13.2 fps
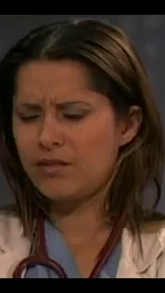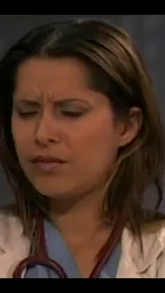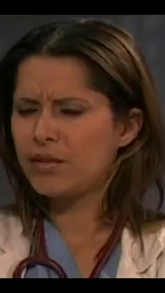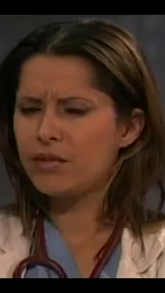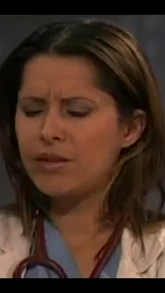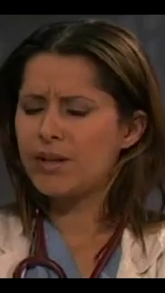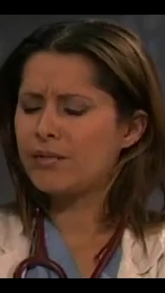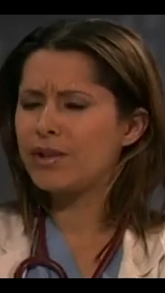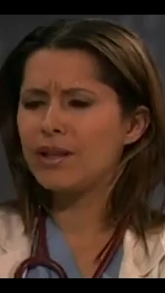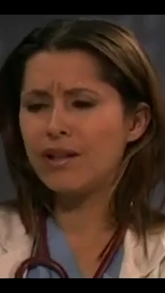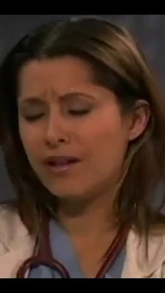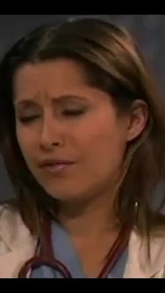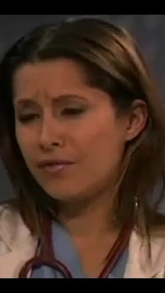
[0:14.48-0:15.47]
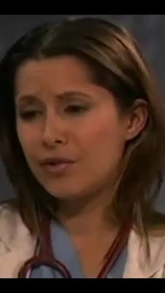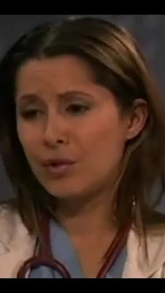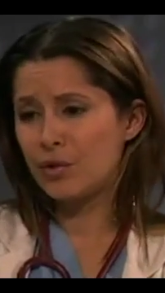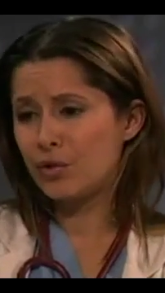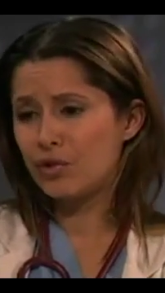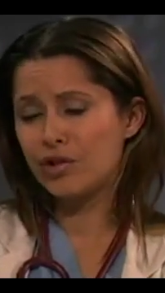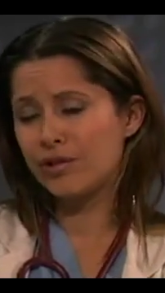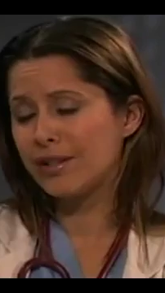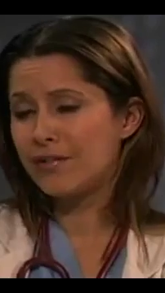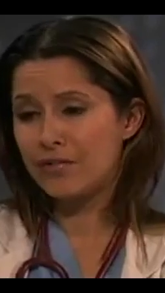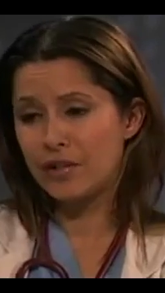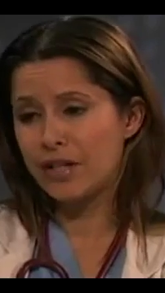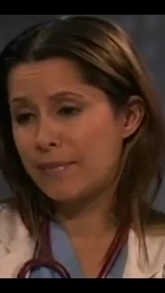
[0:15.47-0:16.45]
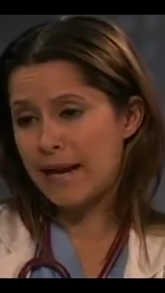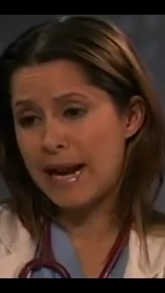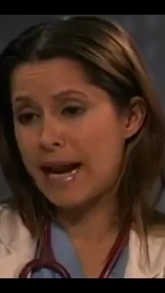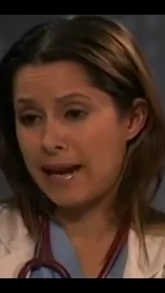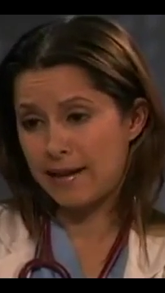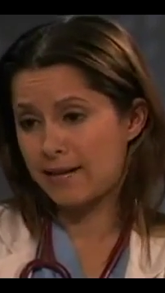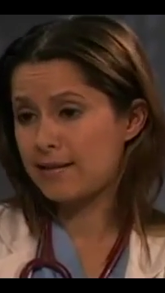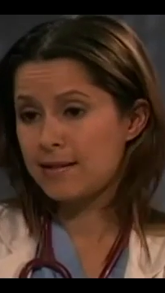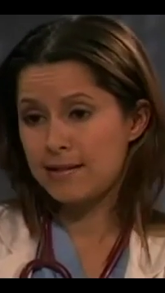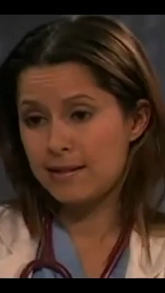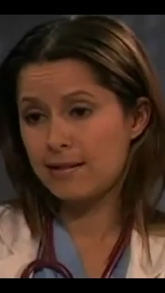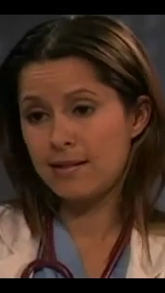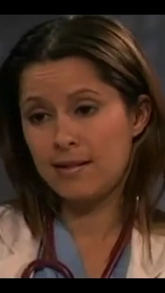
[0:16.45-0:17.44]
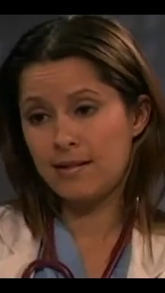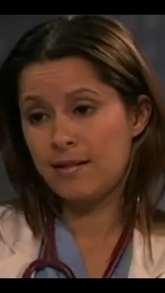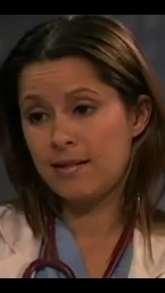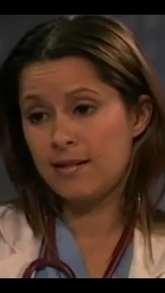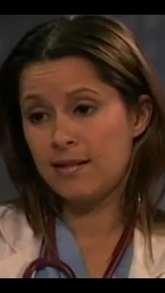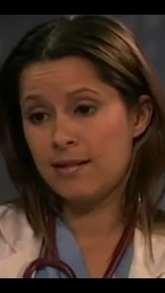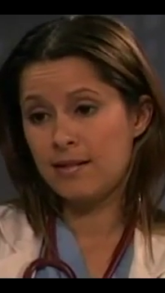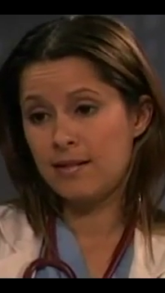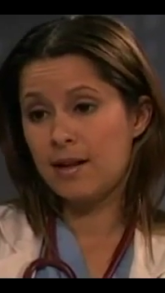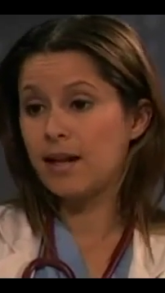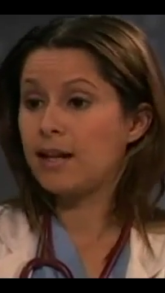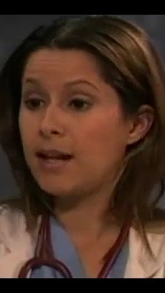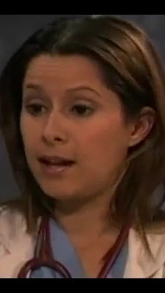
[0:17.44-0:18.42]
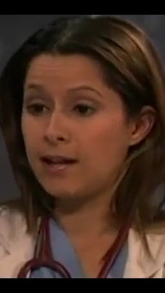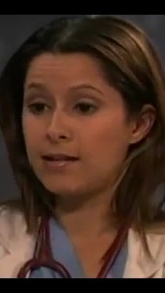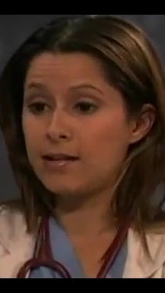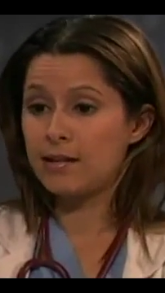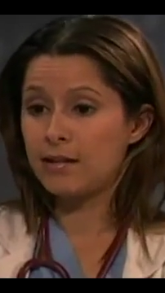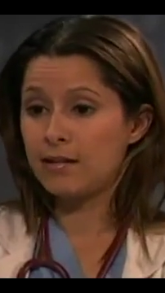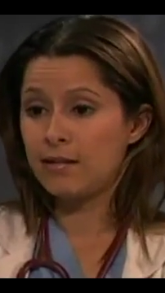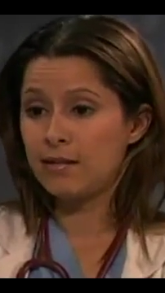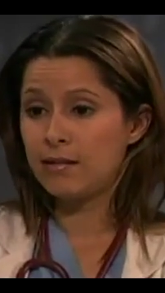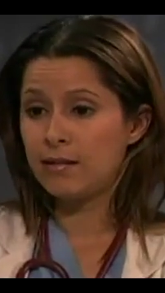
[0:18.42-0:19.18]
Even though I would love to hold your liver in my hands, I can't.